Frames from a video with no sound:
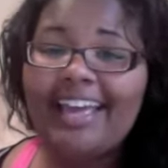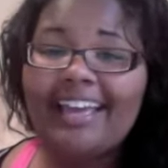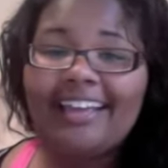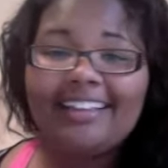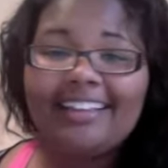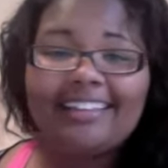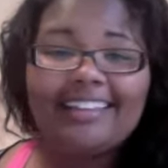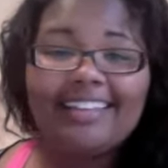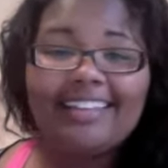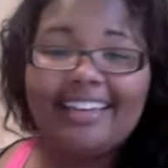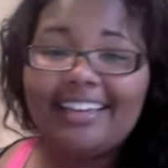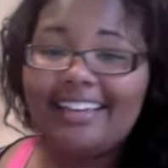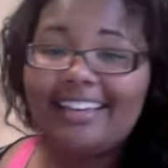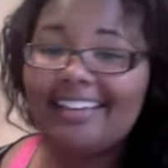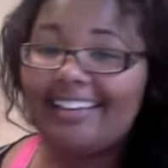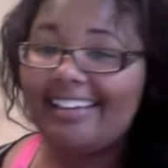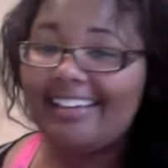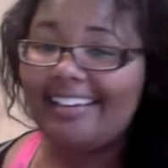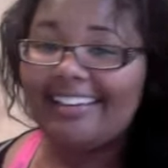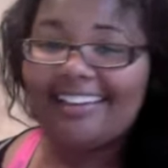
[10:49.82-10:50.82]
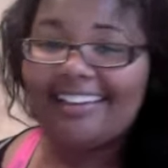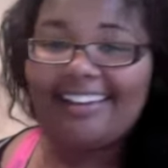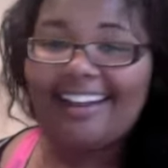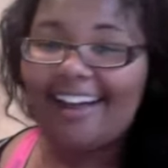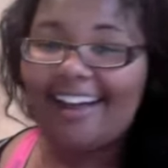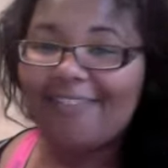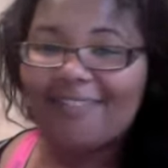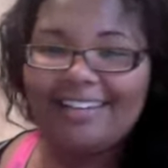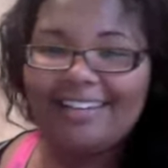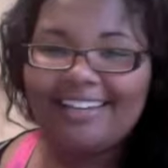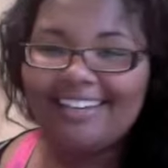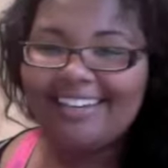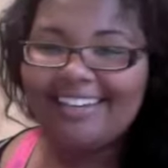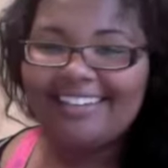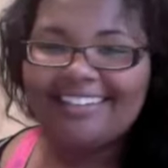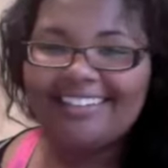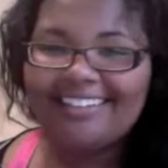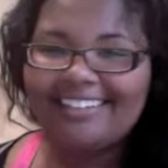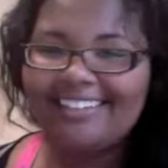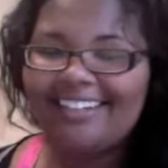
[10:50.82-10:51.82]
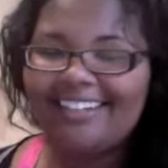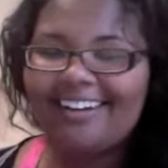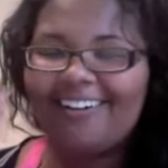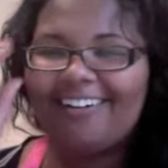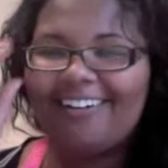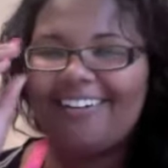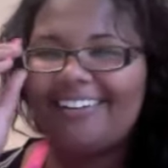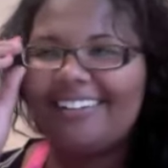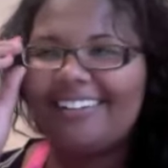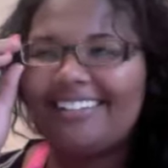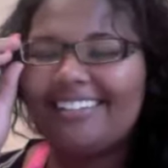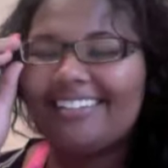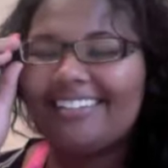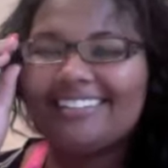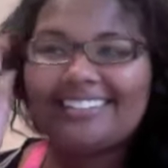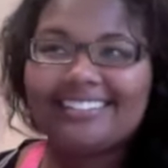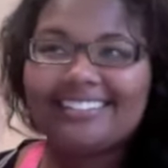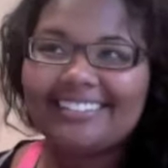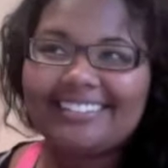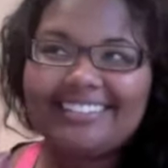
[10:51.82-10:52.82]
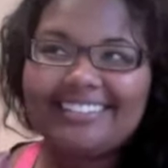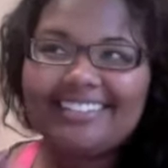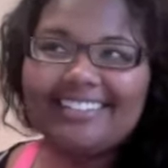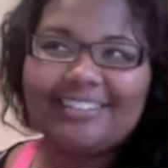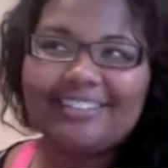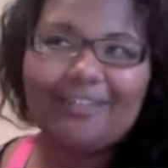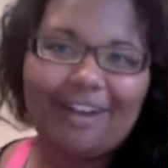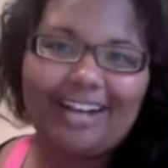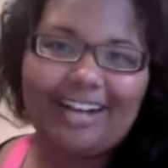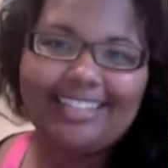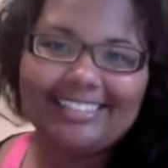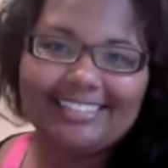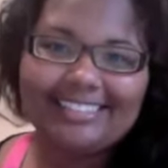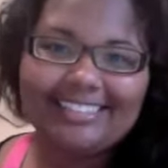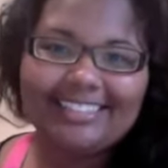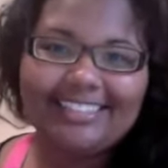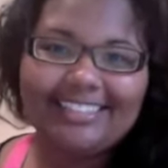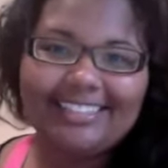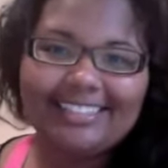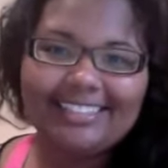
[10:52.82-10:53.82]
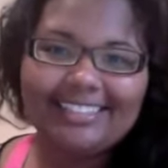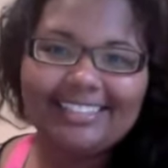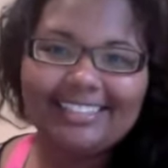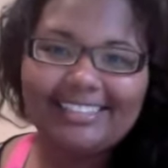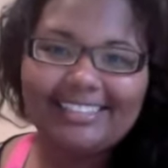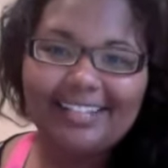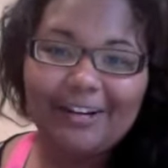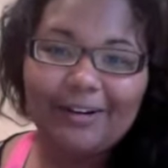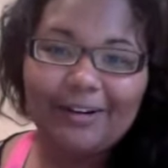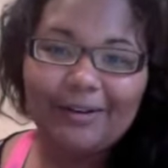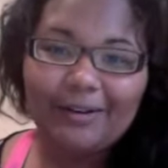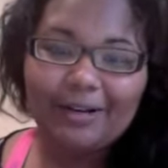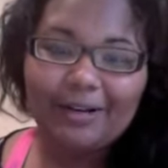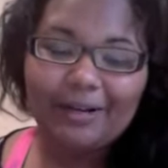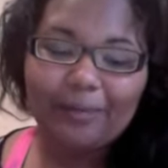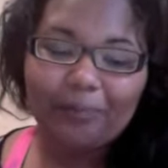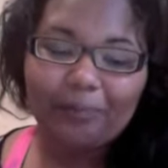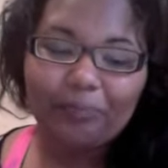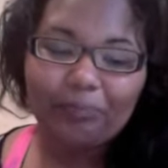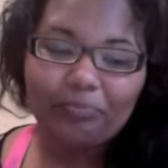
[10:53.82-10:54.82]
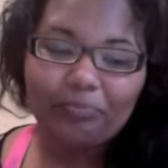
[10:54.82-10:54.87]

then, I mean, you know, it's crazy. So,